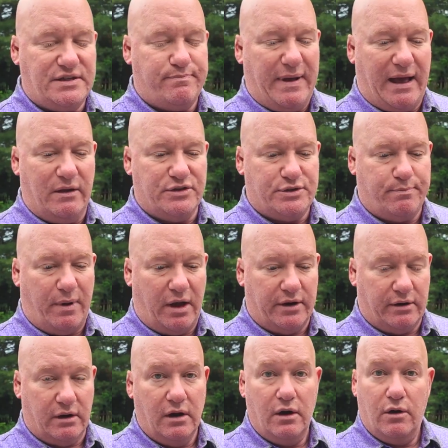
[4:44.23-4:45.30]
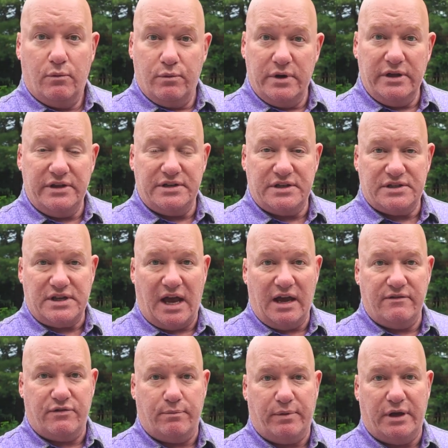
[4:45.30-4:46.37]
balanced putter, really
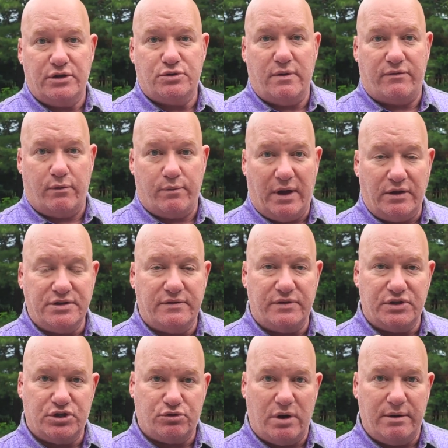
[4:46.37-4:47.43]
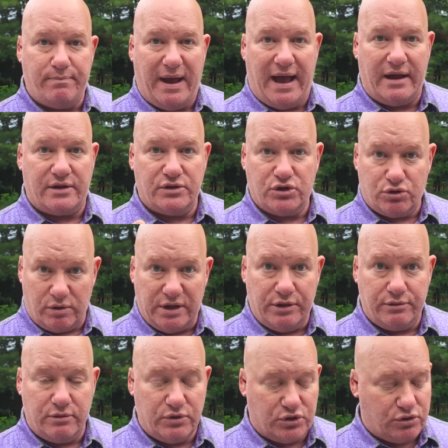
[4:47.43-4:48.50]
designed for players who have a relatively straight back, straight
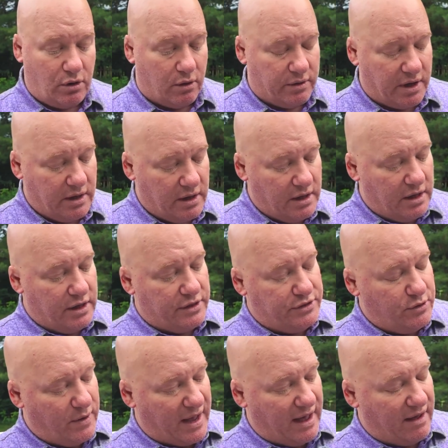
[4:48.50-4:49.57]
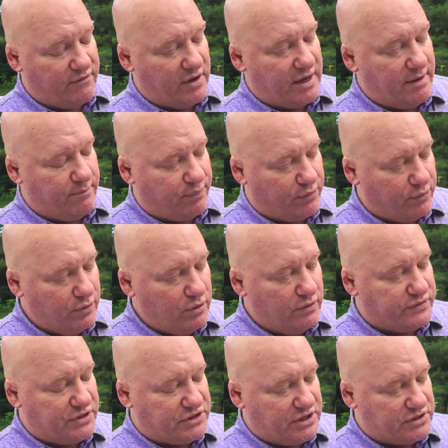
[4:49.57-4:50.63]
through stroke. You have
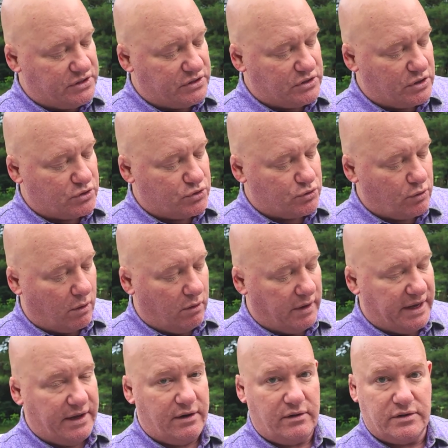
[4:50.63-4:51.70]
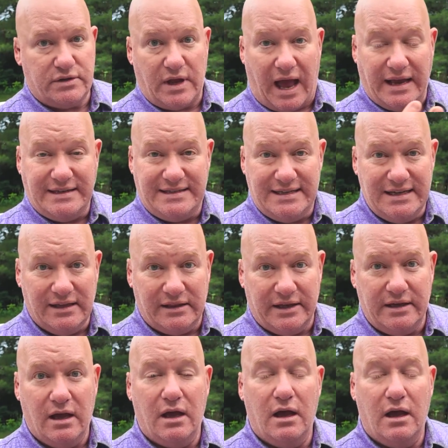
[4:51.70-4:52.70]
improved distance control and ideally